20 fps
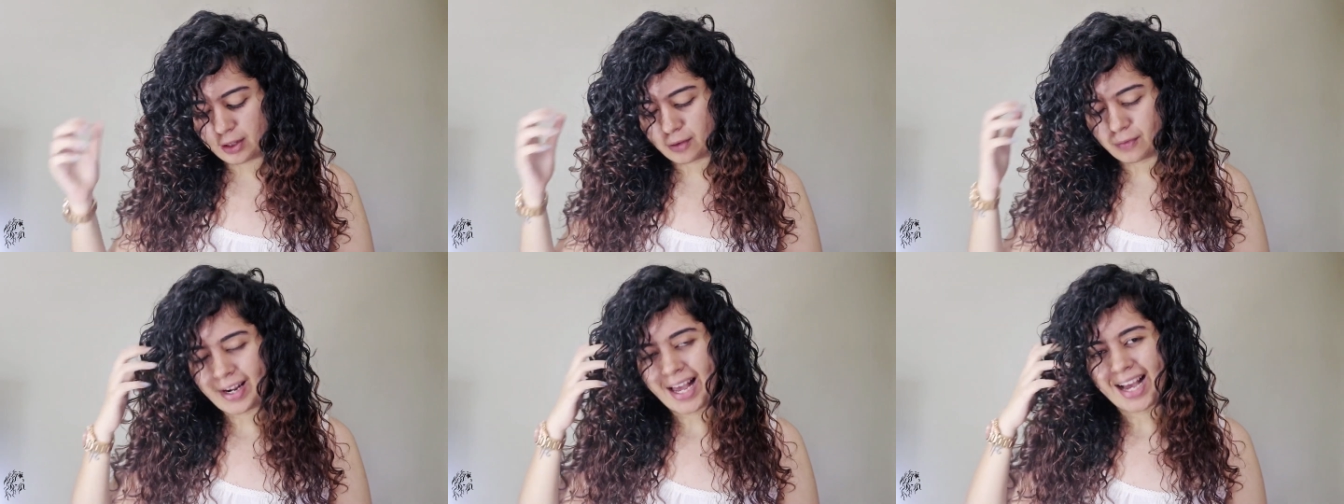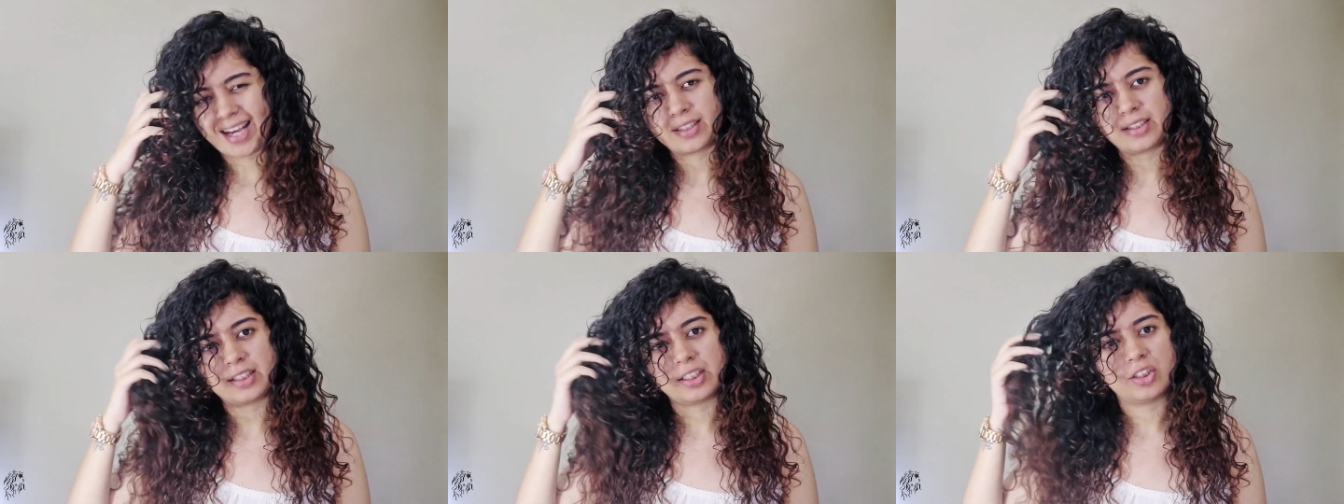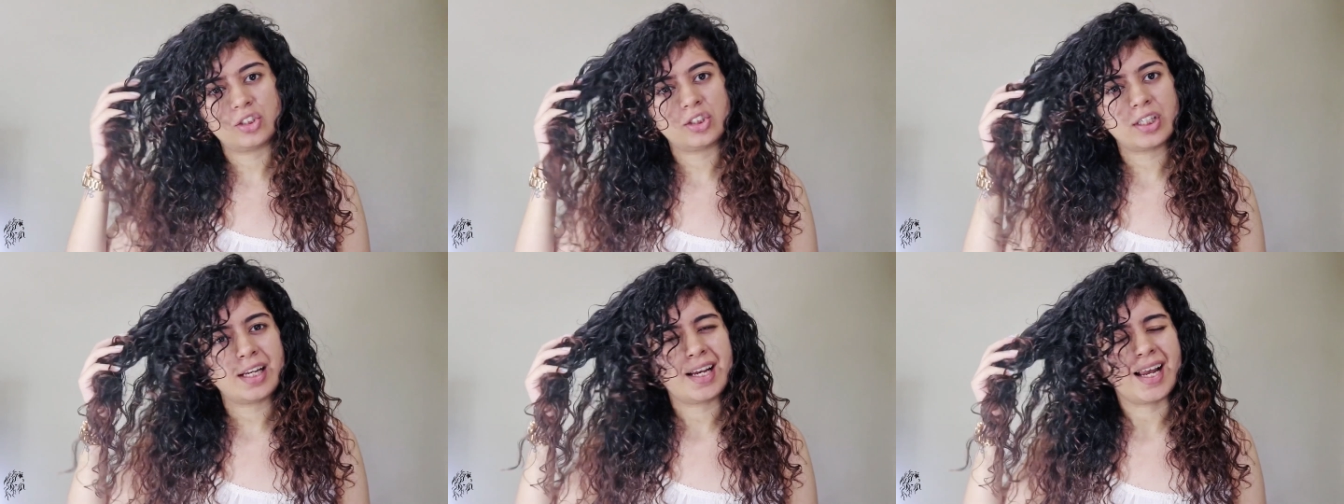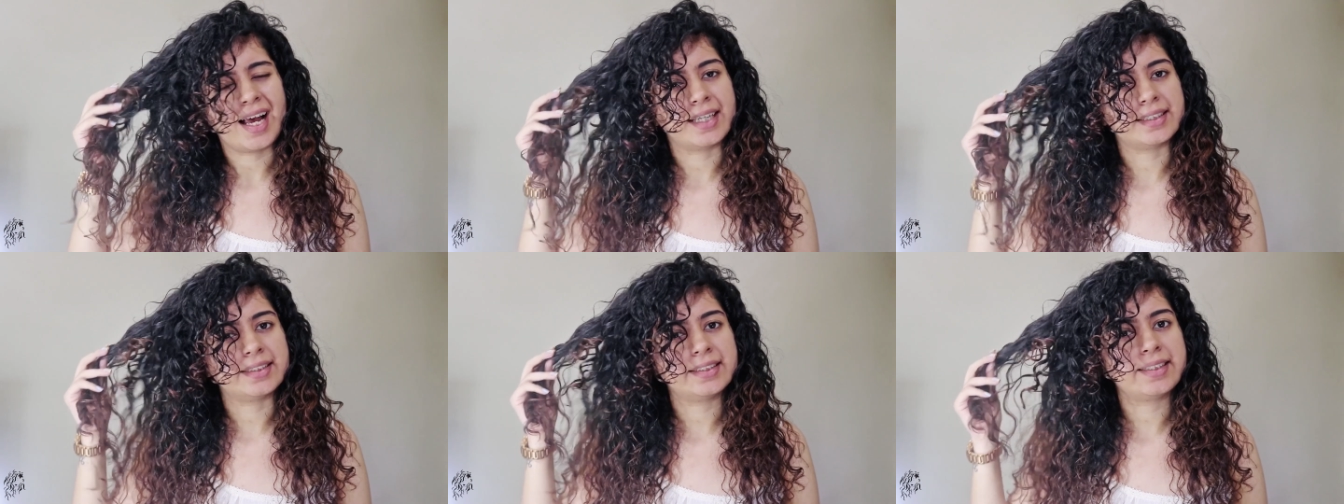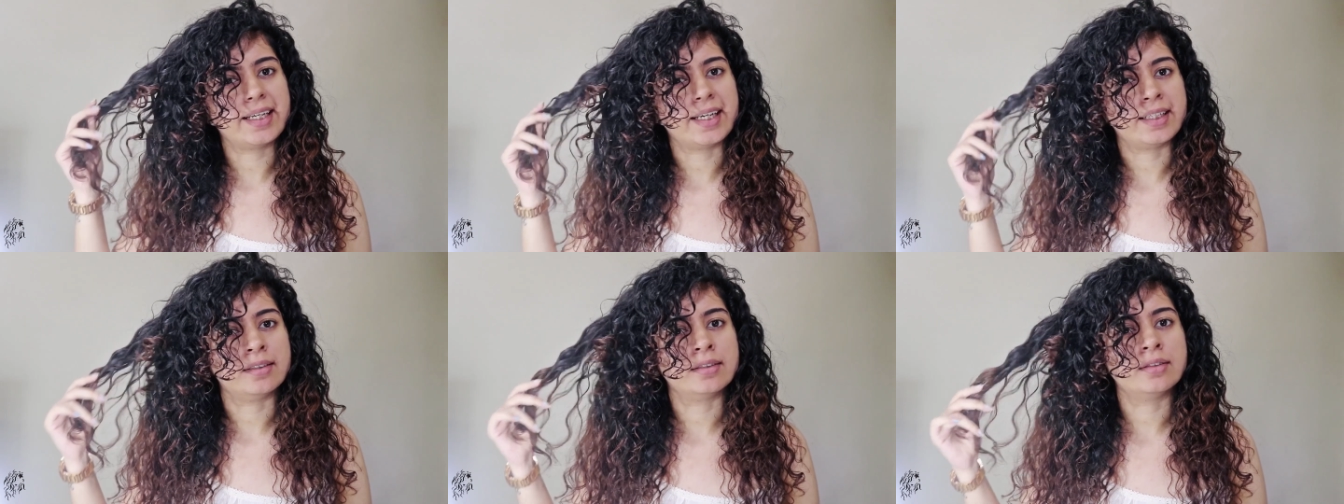flaxseed gel has a
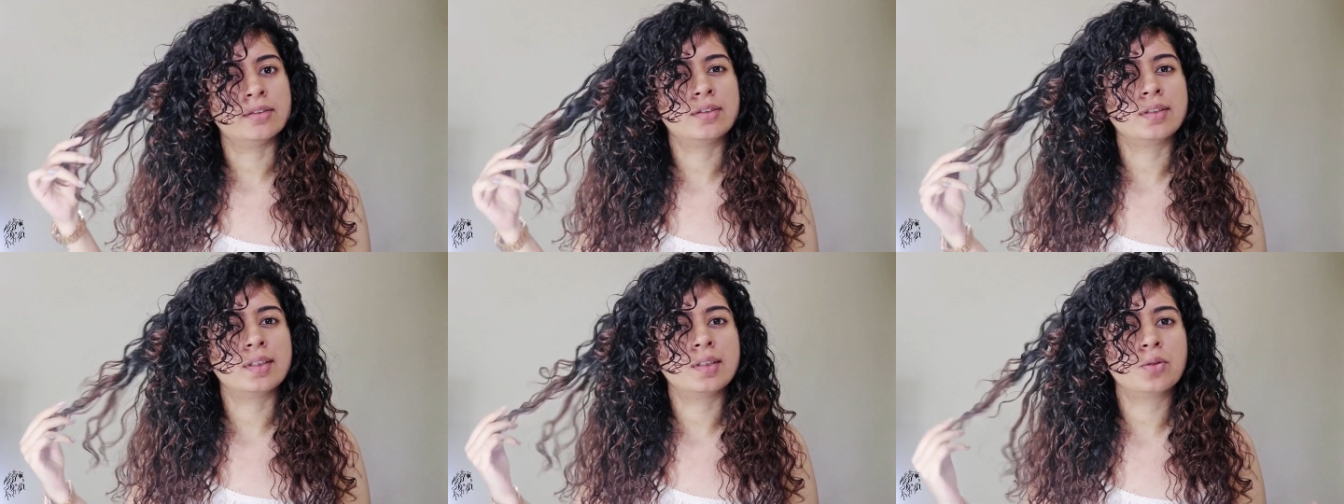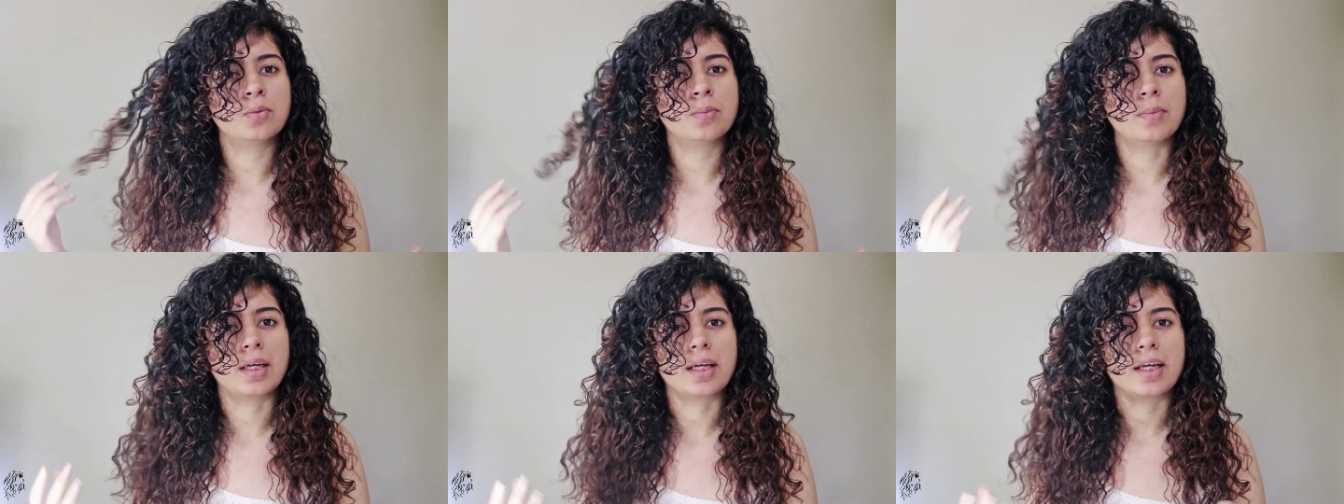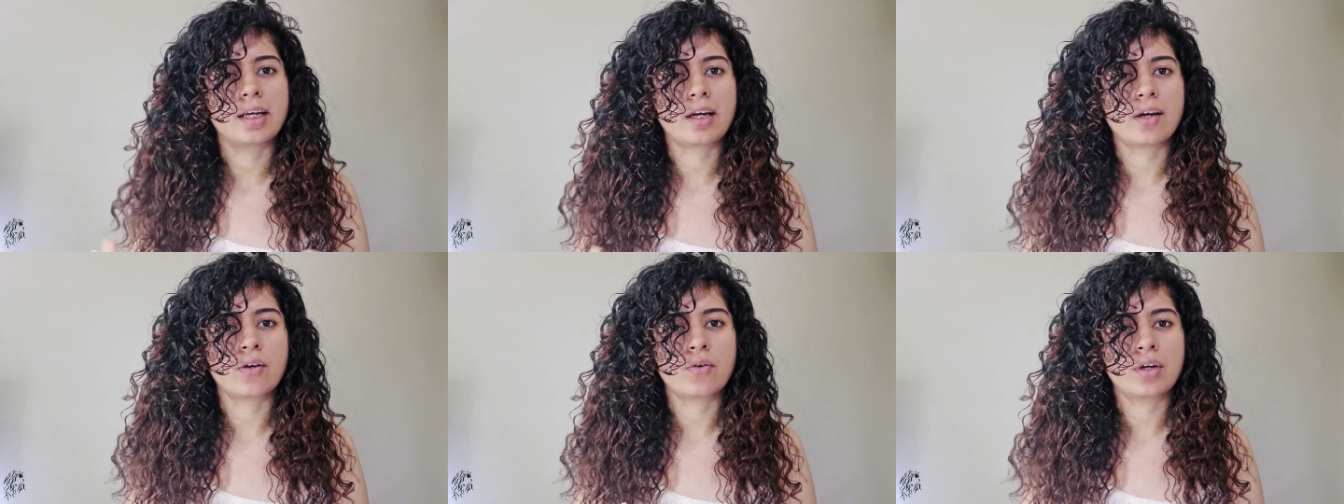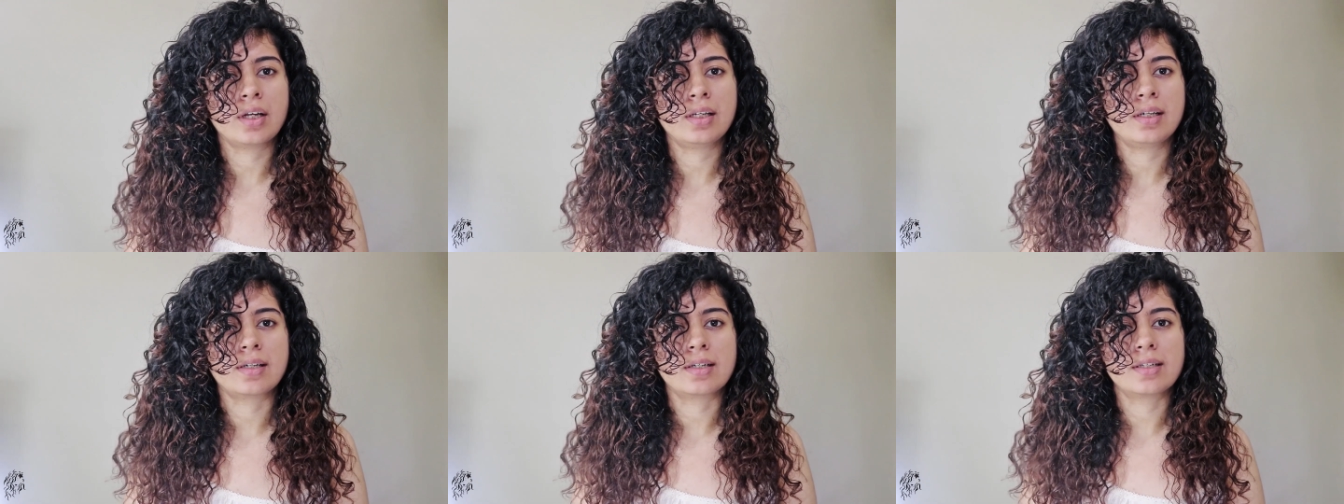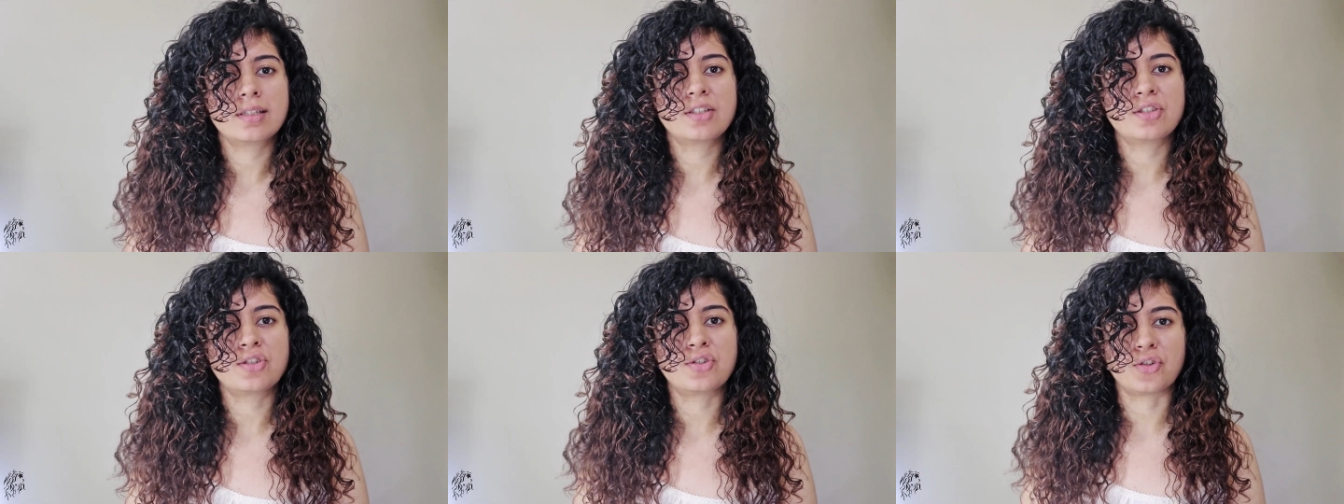tendency to make it look a little
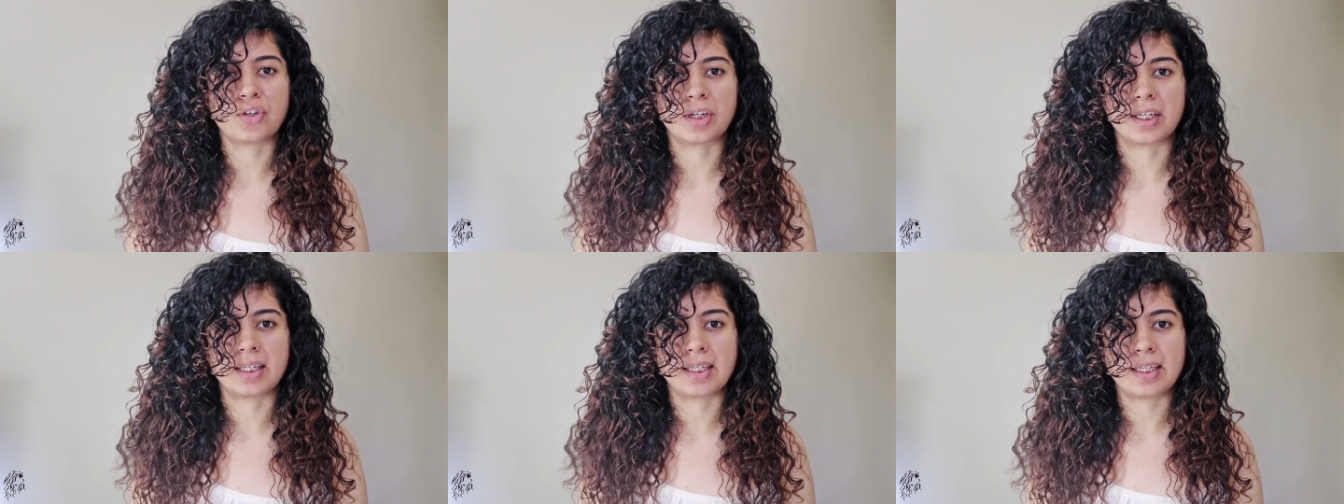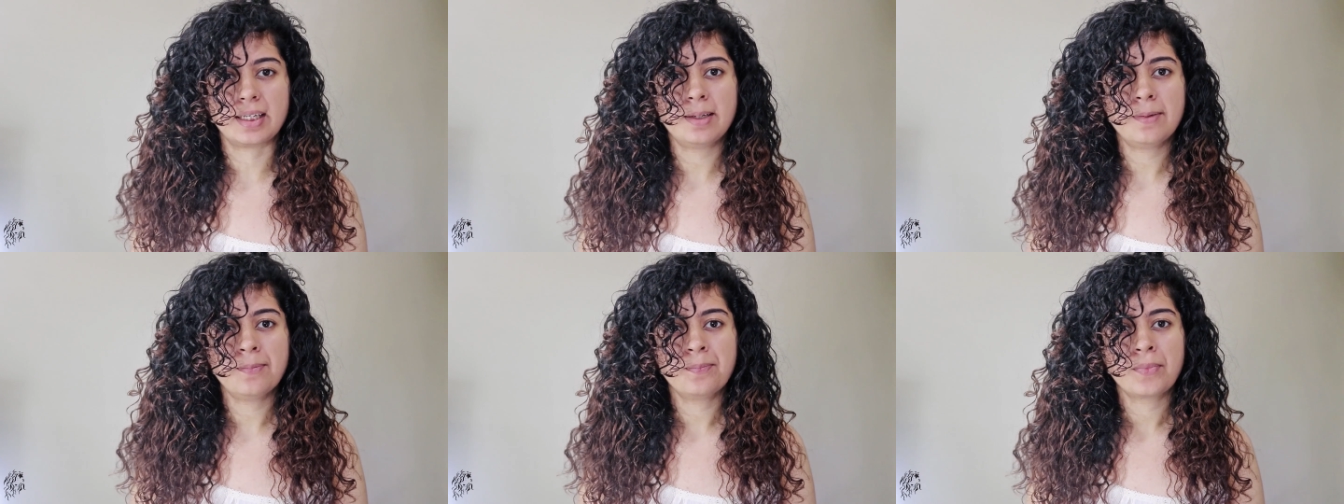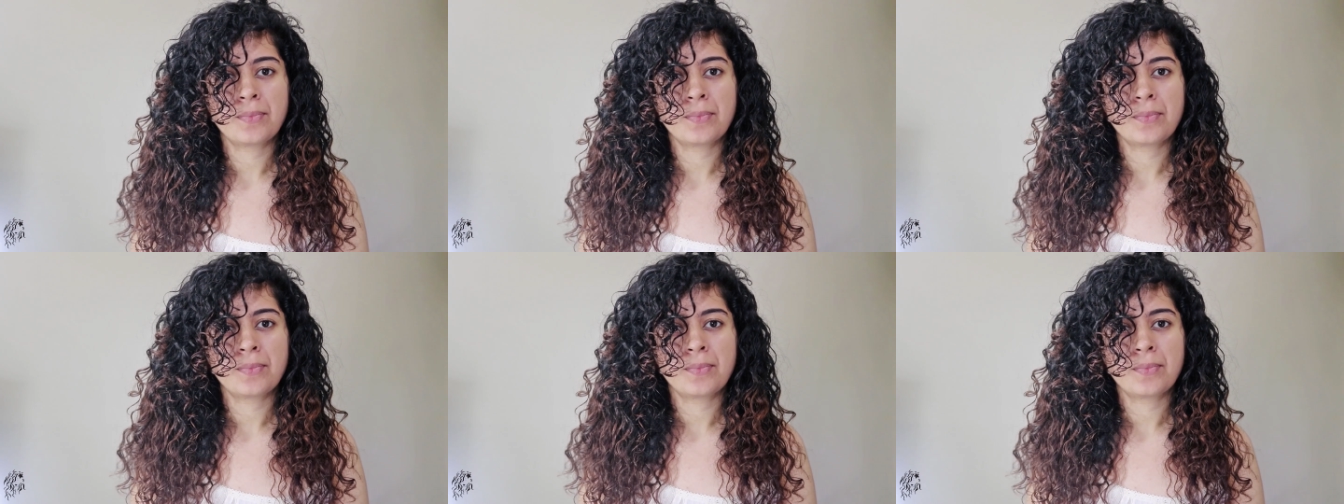stringy.